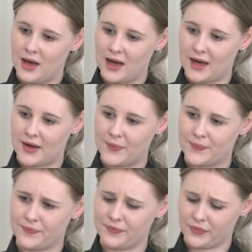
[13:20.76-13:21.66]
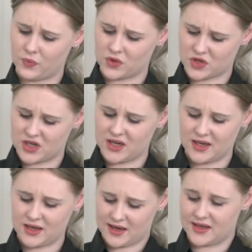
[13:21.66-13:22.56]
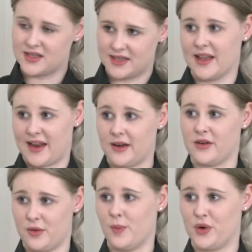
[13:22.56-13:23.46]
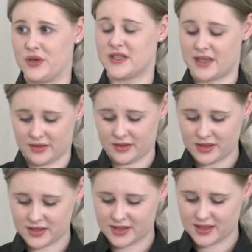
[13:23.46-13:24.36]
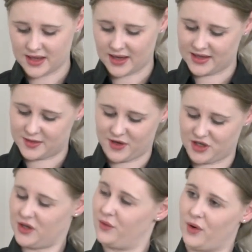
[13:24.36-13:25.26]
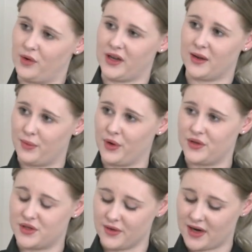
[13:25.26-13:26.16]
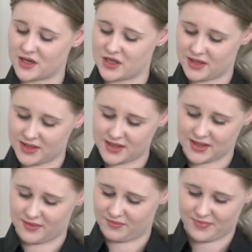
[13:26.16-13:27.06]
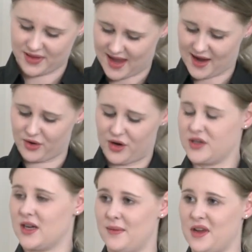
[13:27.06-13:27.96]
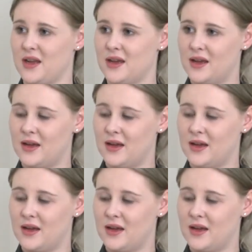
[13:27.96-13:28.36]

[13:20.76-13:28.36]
Well, she is delayed in her motor skills, especially rolling in both directions and playing on her tummy.